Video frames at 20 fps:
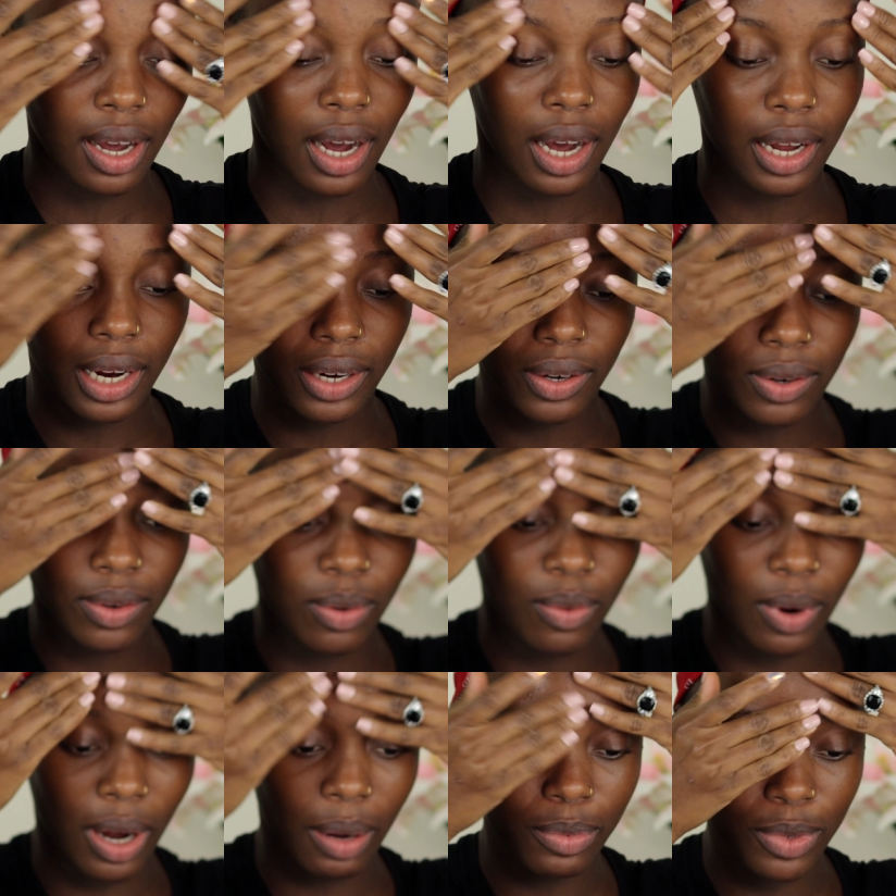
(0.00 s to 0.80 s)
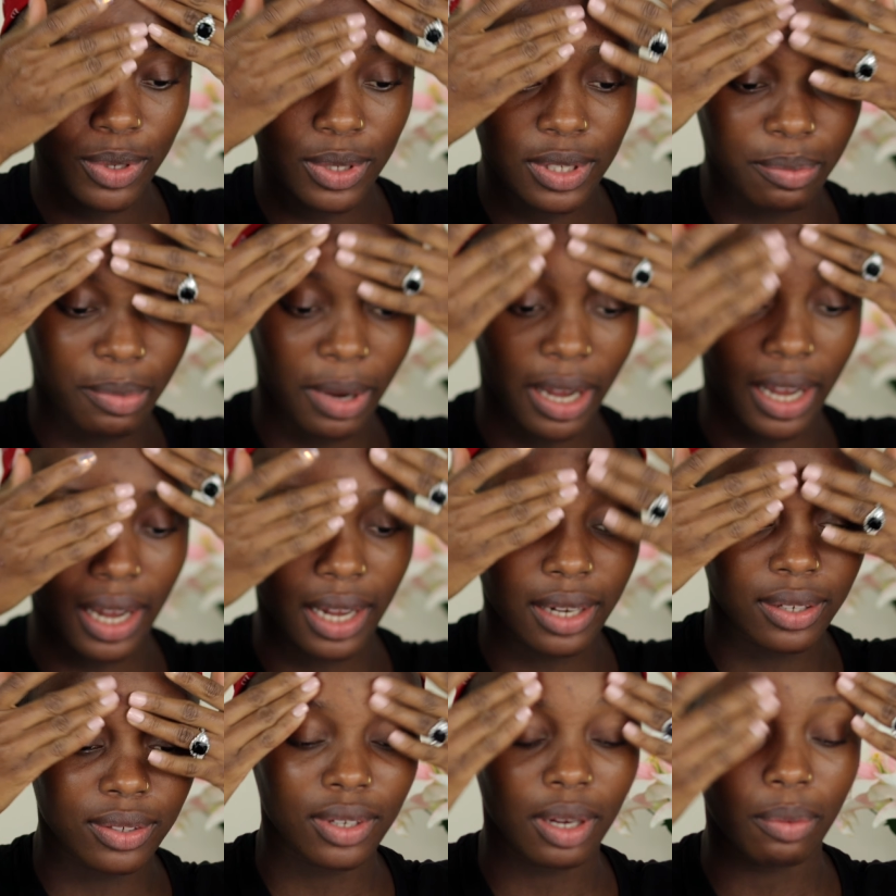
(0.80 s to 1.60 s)
And I don't know why I'm using my
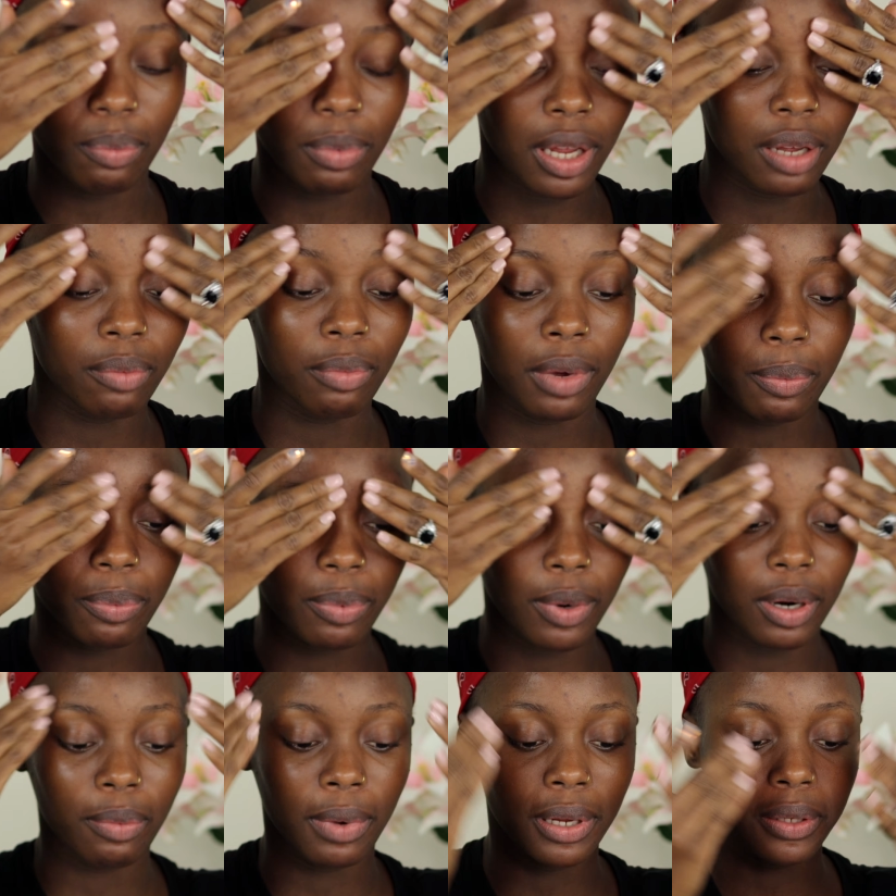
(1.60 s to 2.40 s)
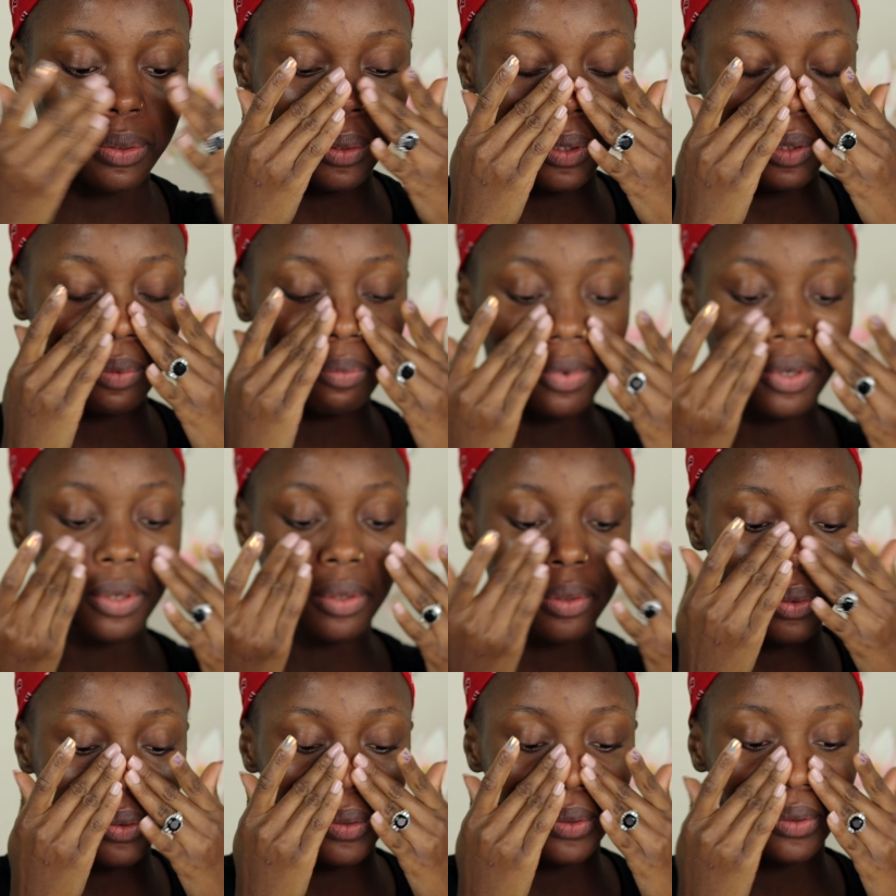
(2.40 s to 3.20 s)
hand to apply my primer today,
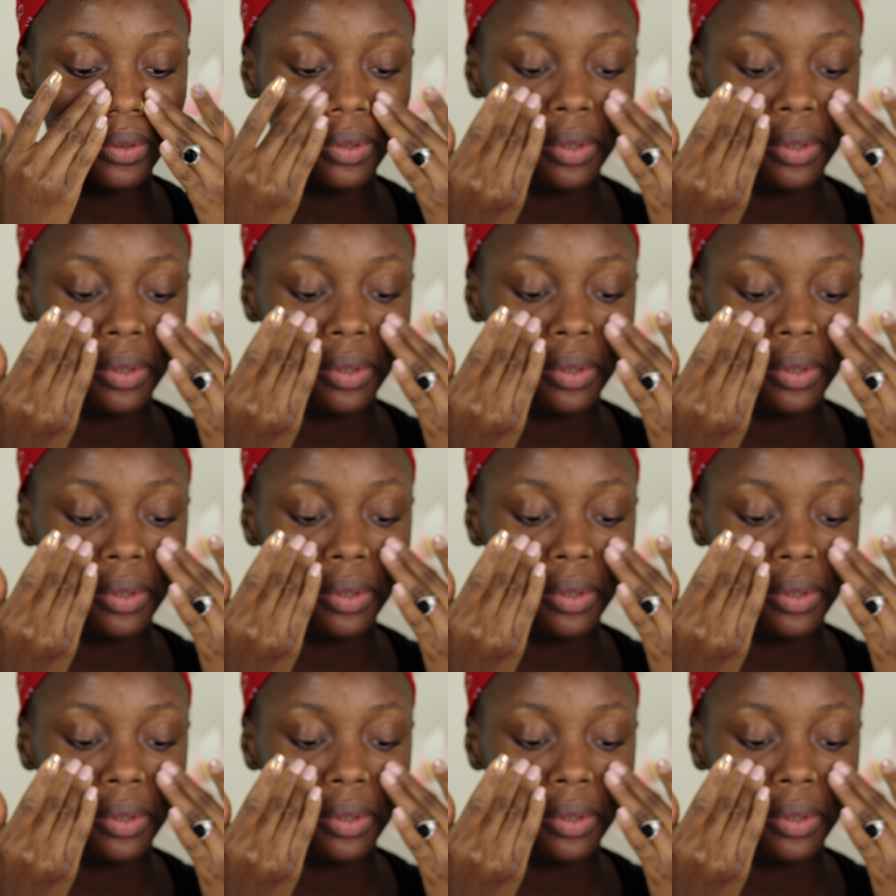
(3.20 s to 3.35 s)
but